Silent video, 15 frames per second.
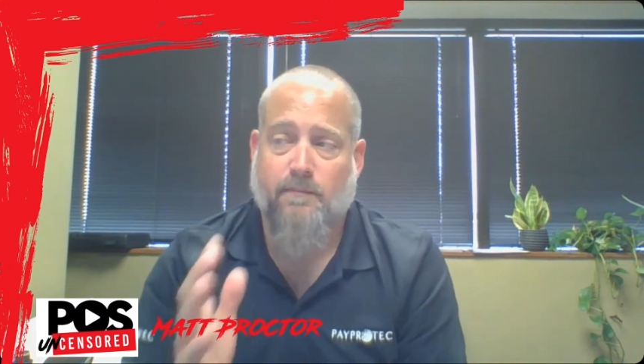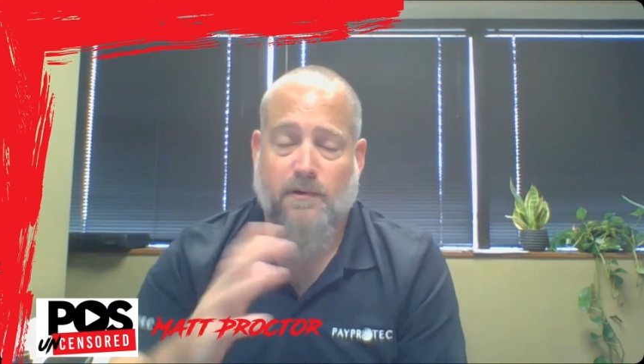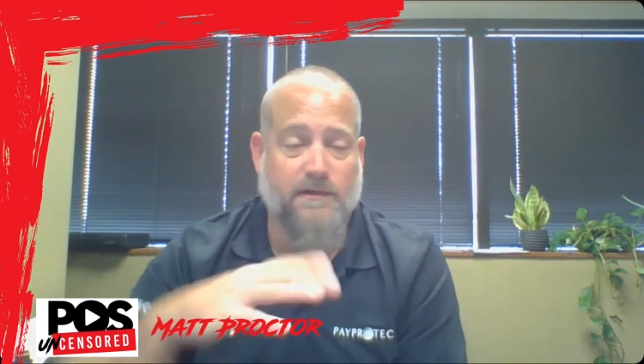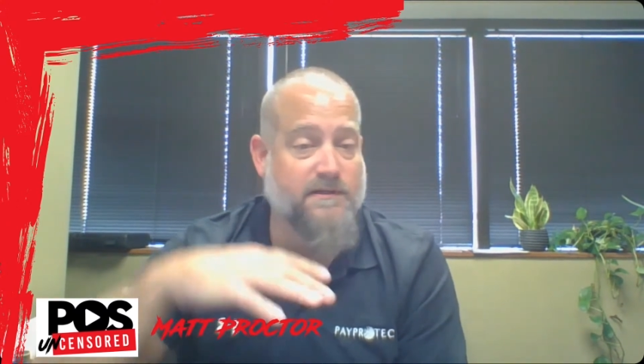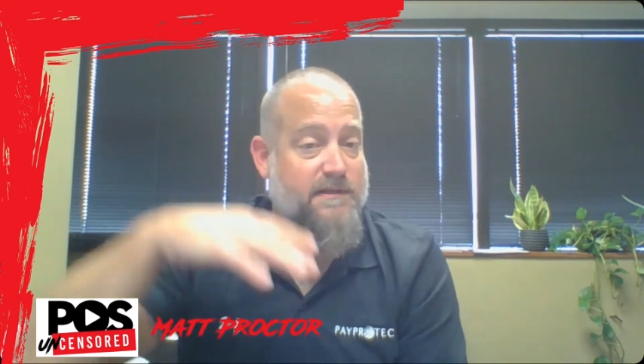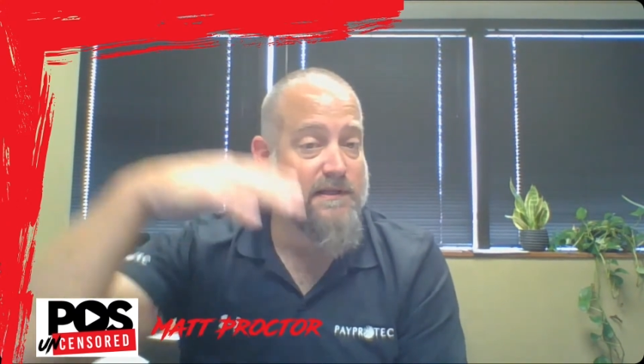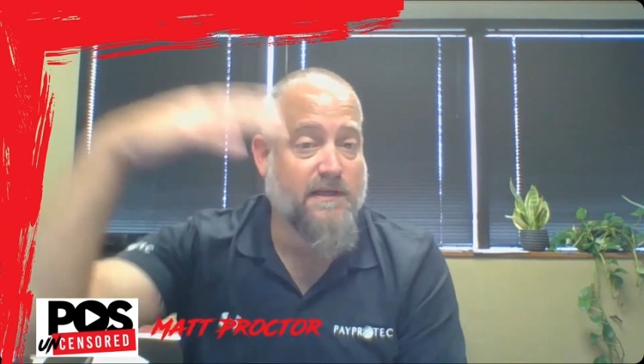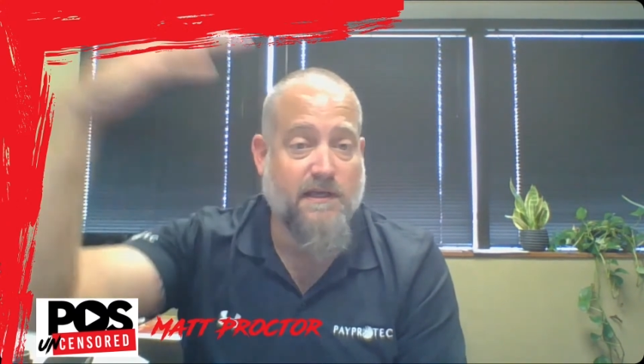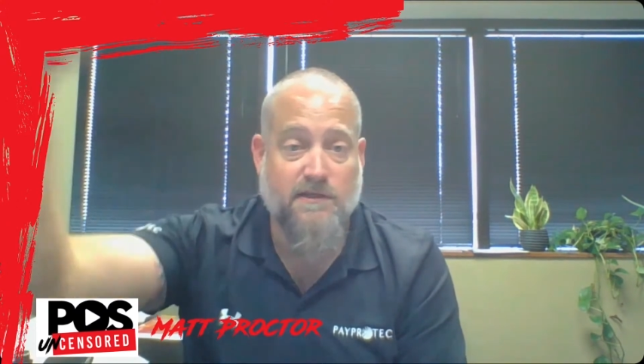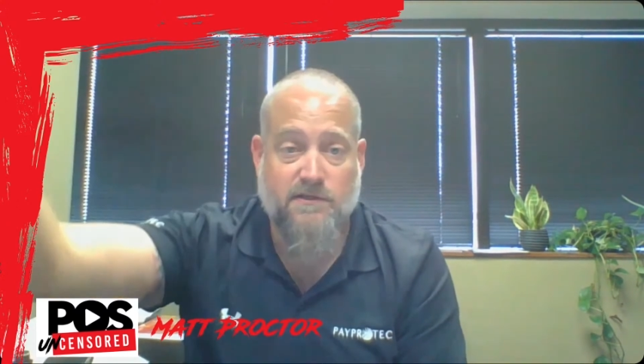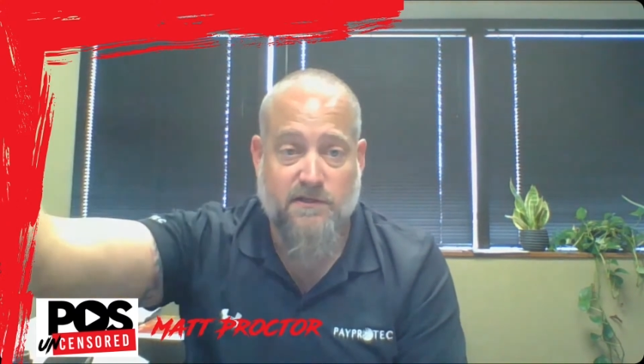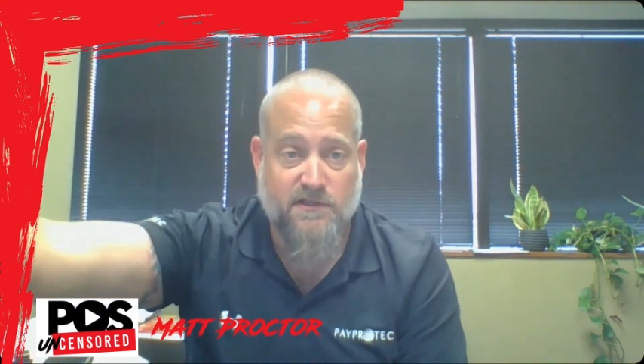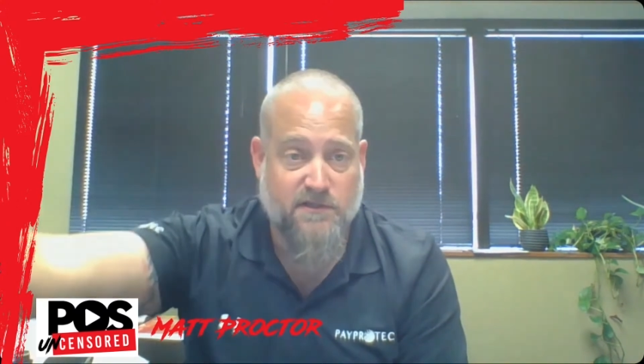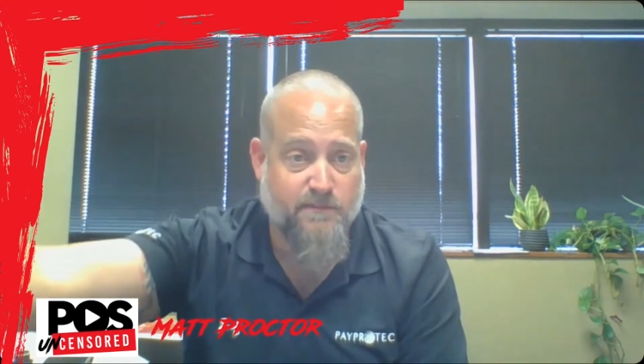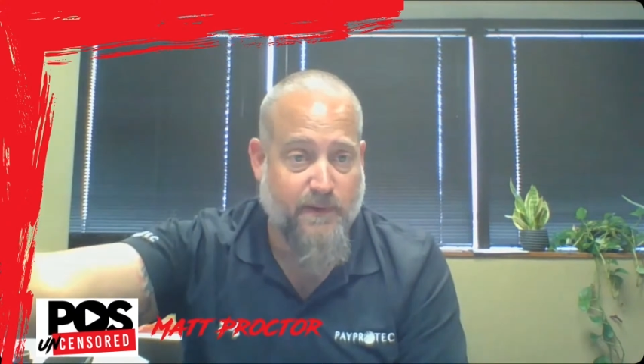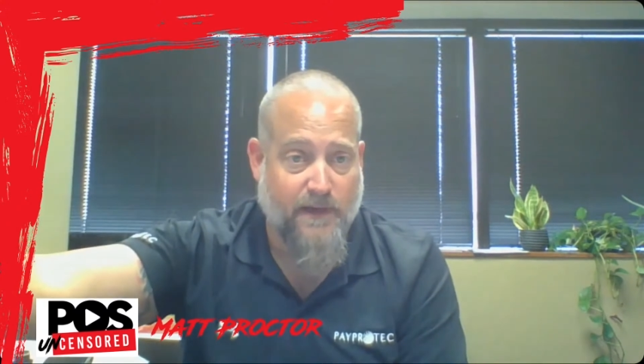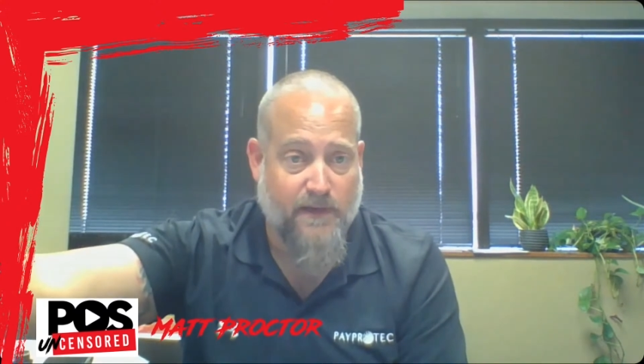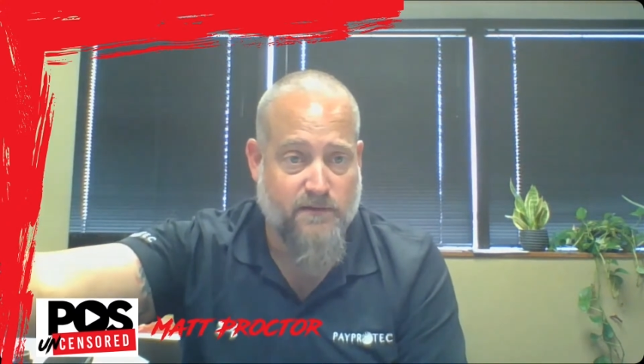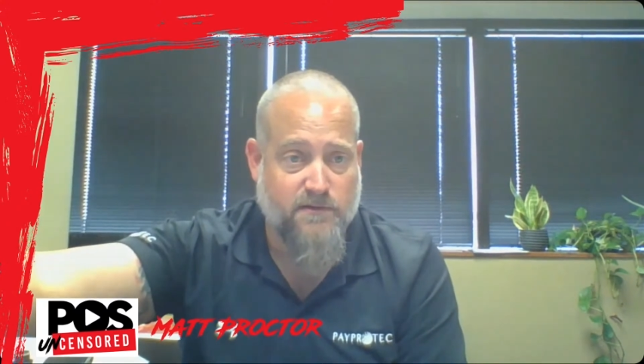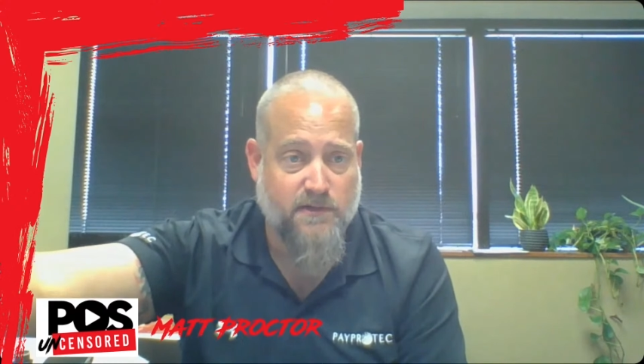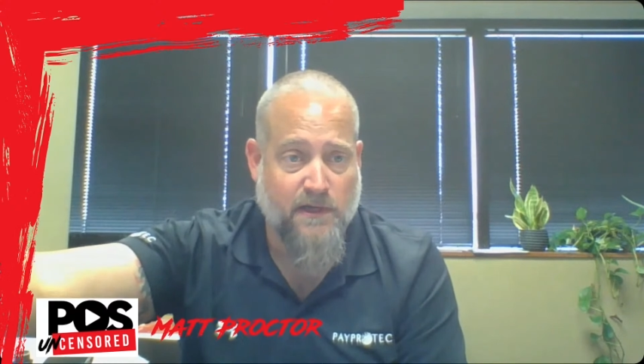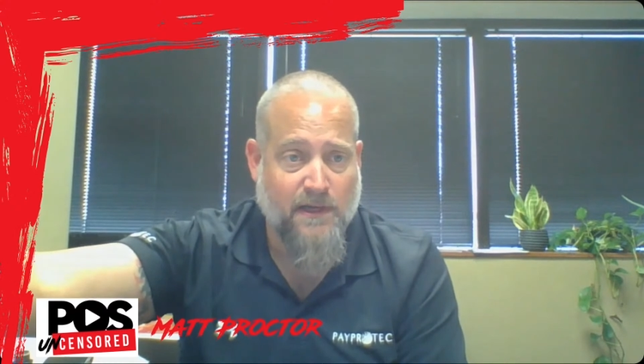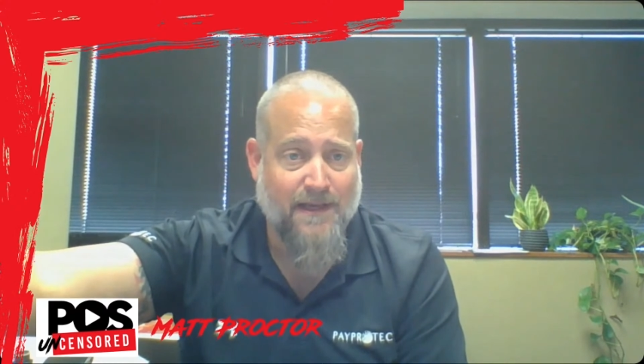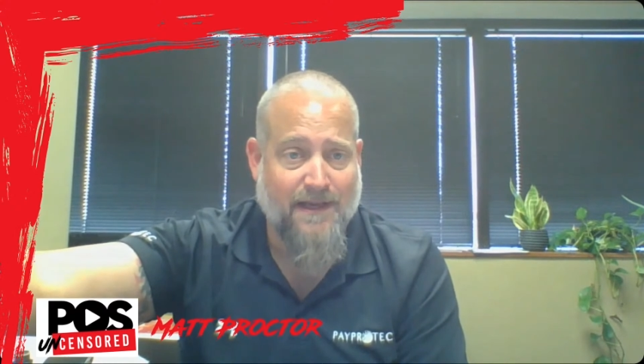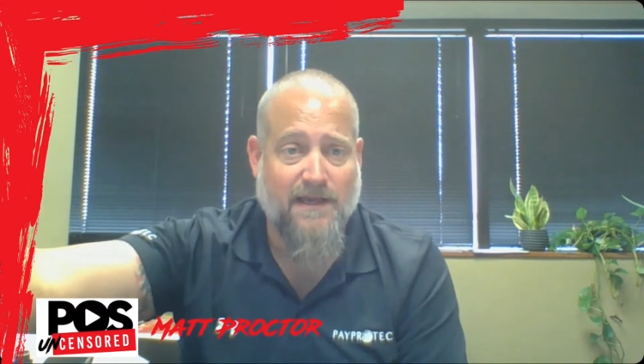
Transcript: can print to the kitchen in Spanish.